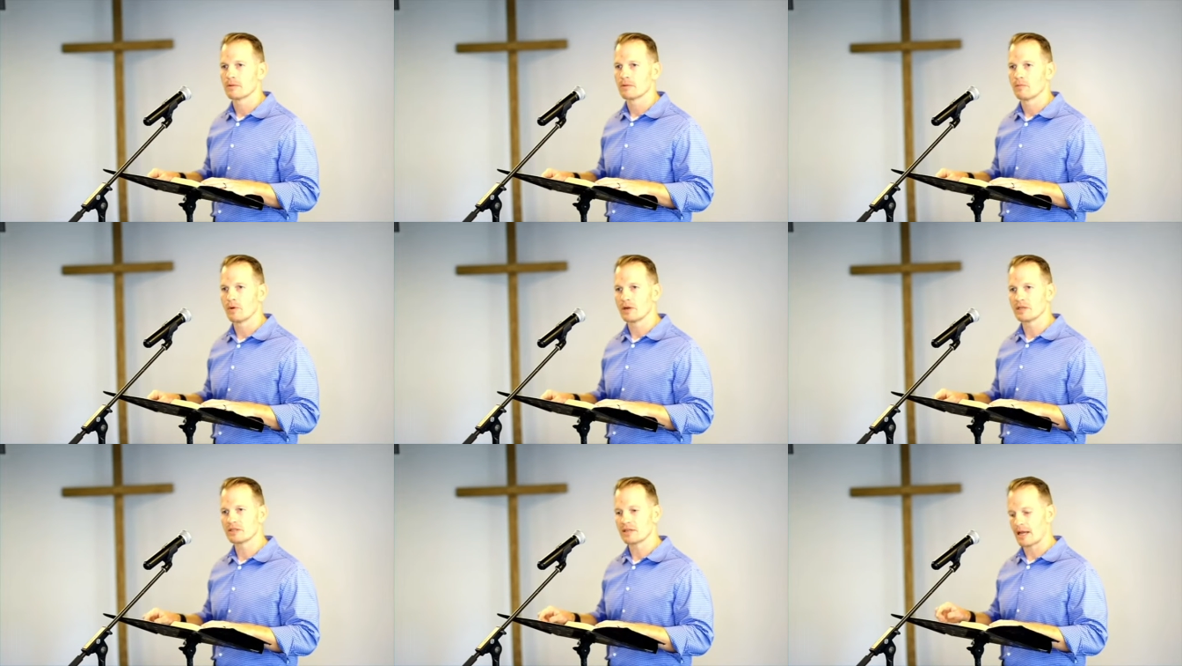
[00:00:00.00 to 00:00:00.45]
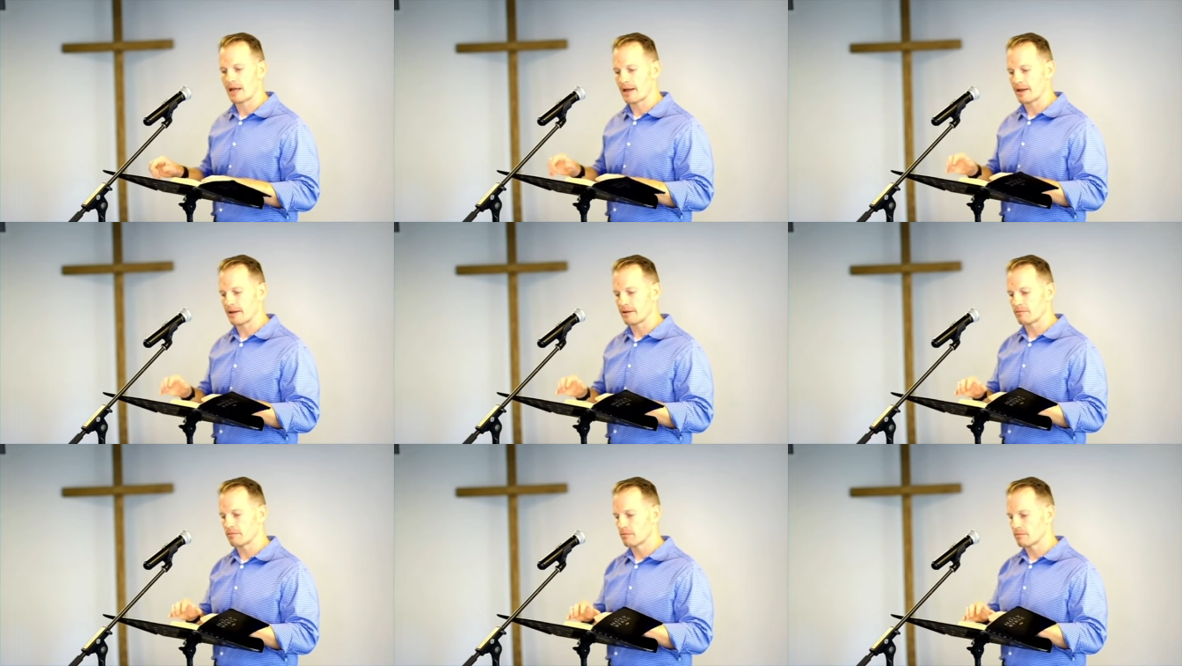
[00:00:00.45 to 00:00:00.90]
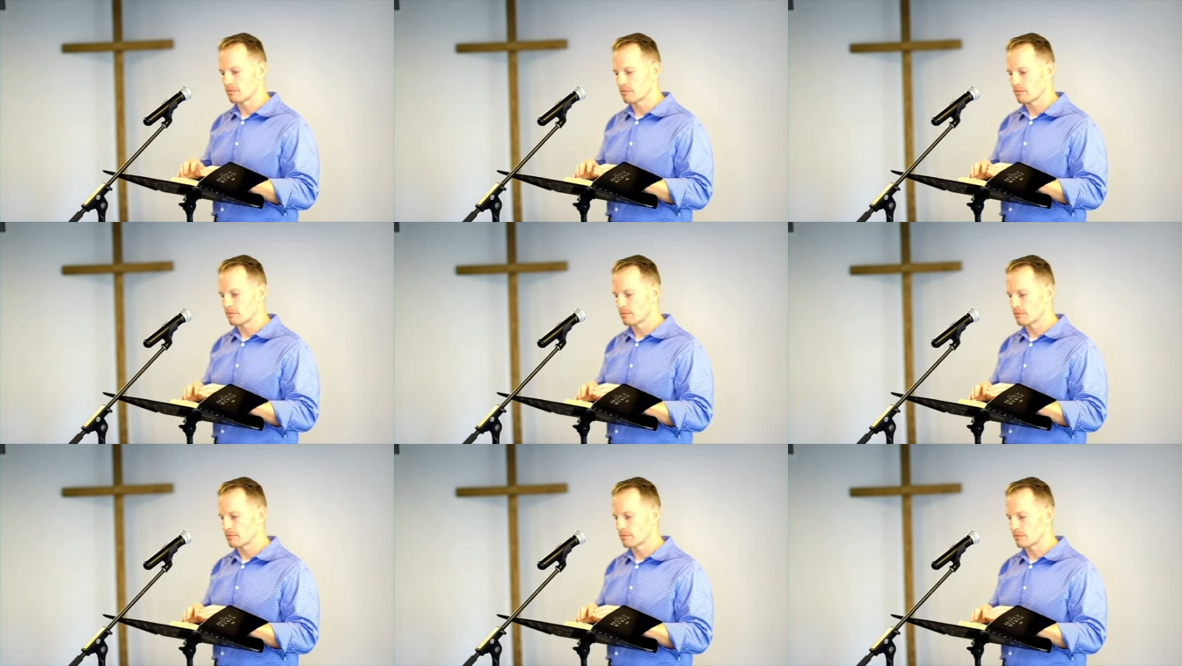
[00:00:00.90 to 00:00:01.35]
Once I
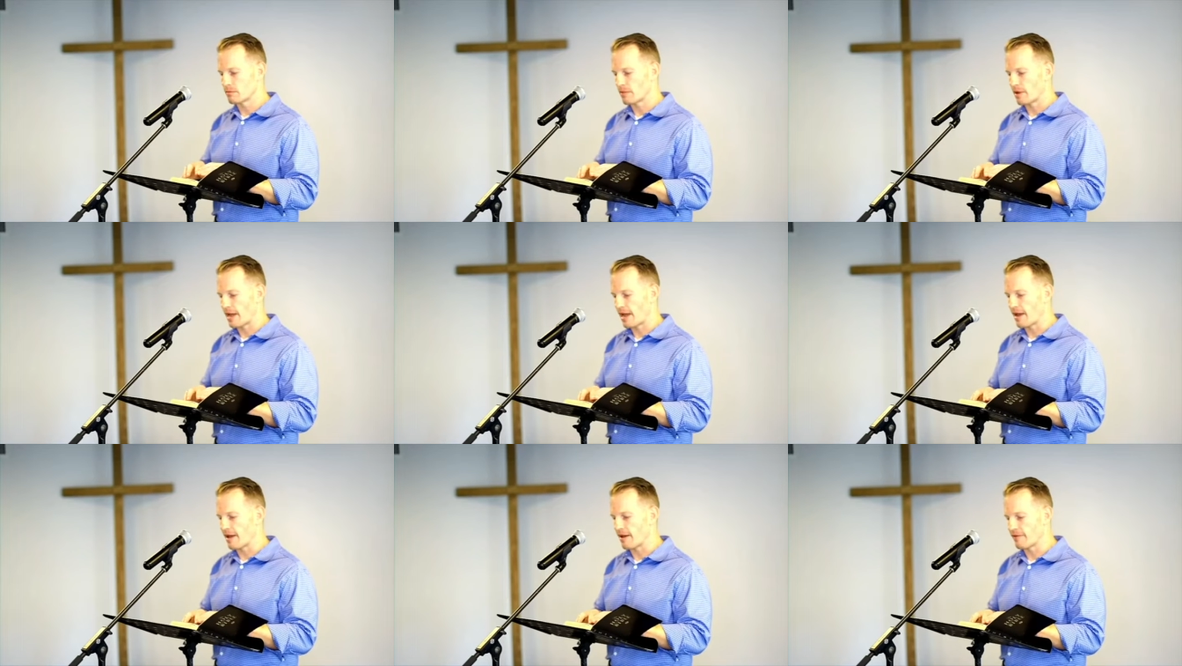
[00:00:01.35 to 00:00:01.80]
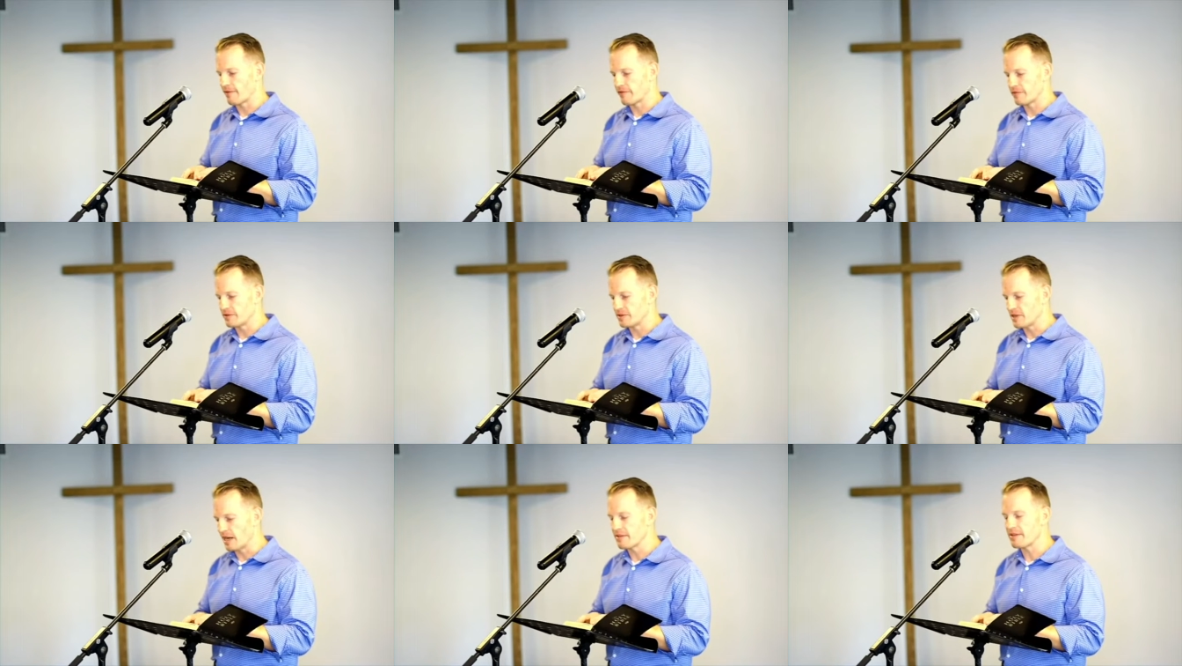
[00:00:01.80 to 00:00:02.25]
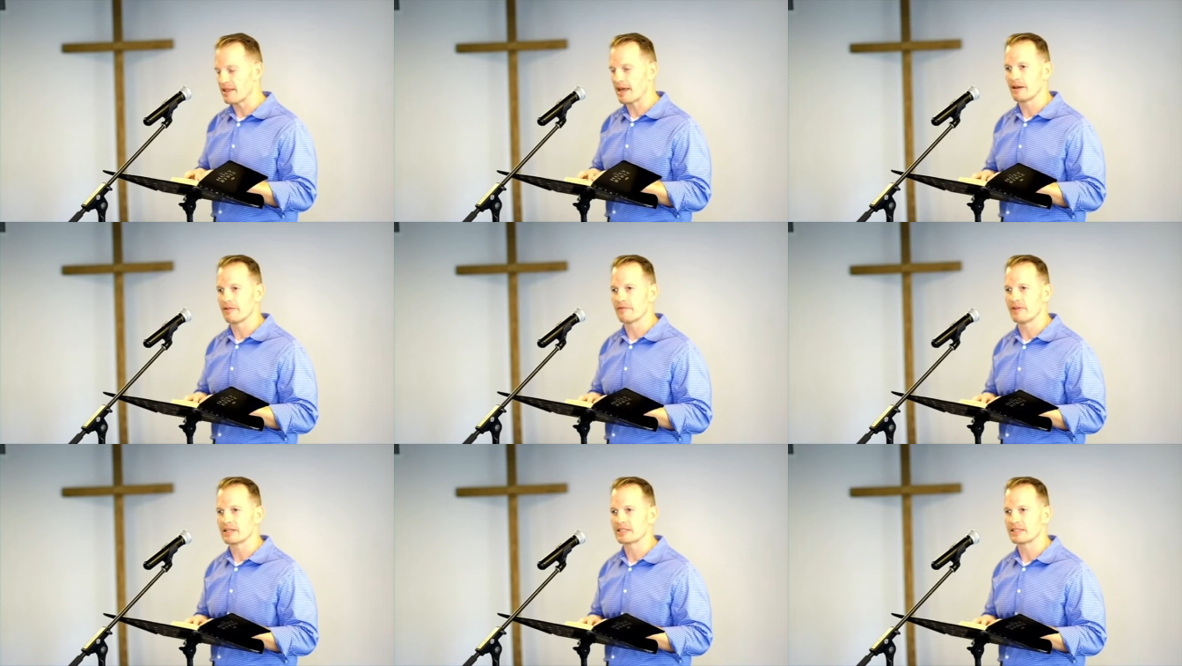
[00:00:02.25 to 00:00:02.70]
have done that
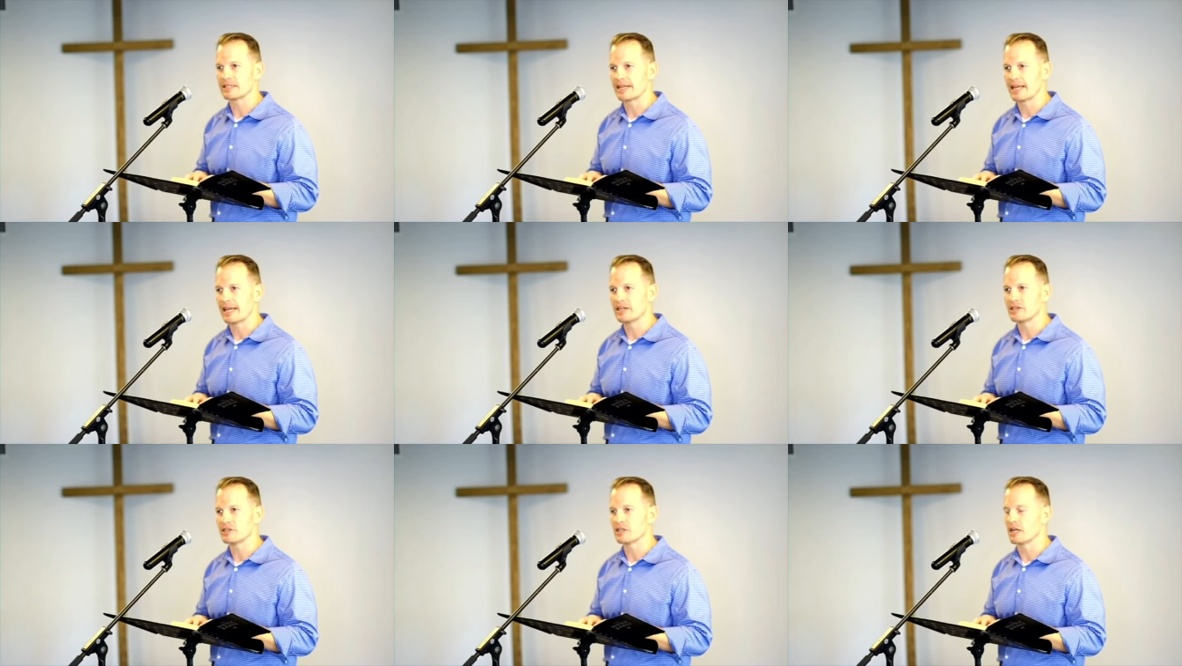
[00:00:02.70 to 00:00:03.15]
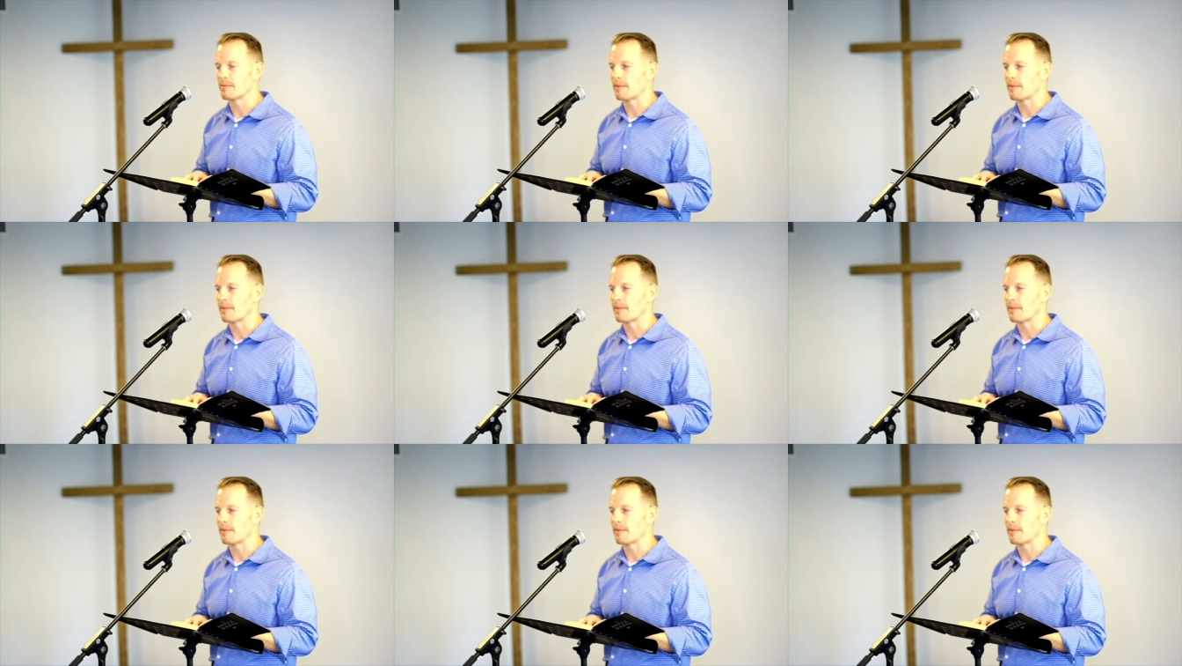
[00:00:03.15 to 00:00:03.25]
investigation,